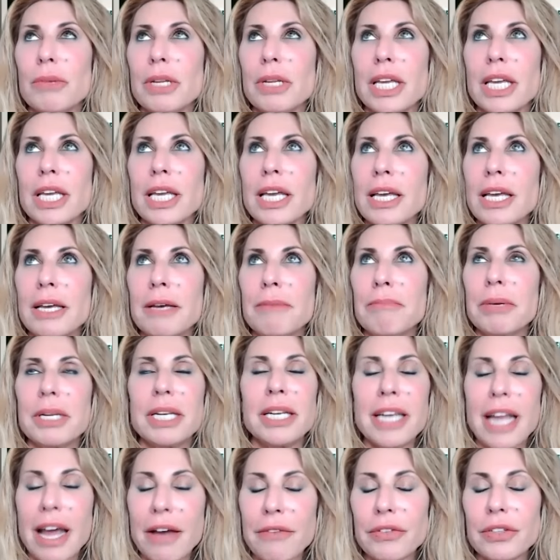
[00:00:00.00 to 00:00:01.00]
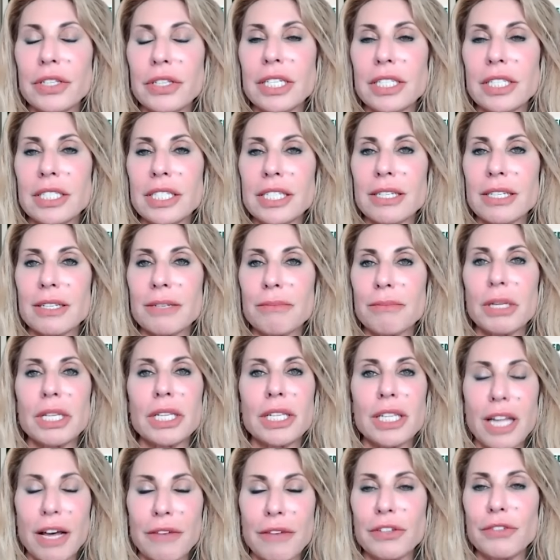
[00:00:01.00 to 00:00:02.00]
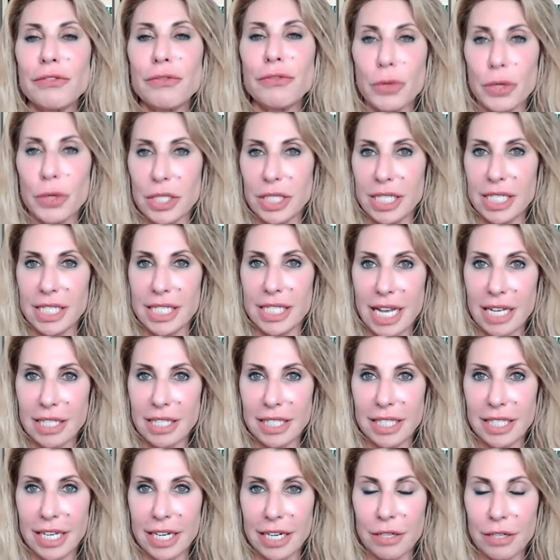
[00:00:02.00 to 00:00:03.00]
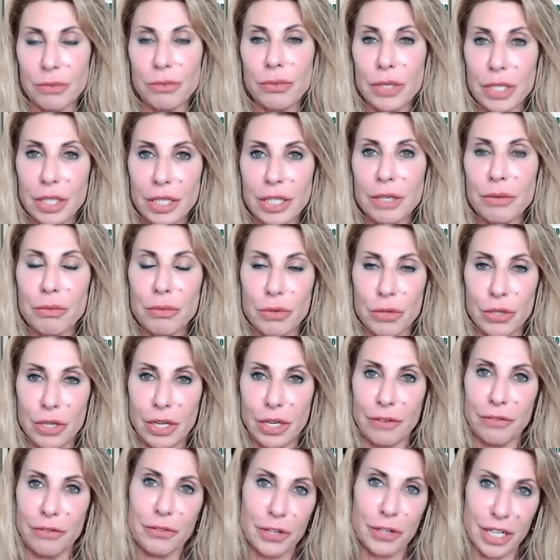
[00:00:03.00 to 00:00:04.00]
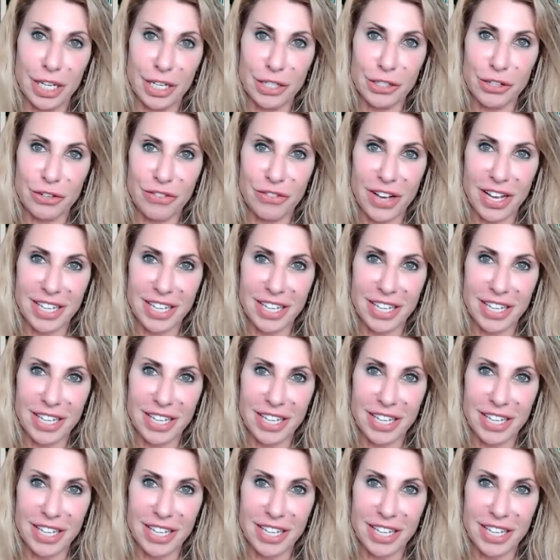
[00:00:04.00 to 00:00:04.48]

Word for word: benevolent, beloved forces out there really rooting for each of us.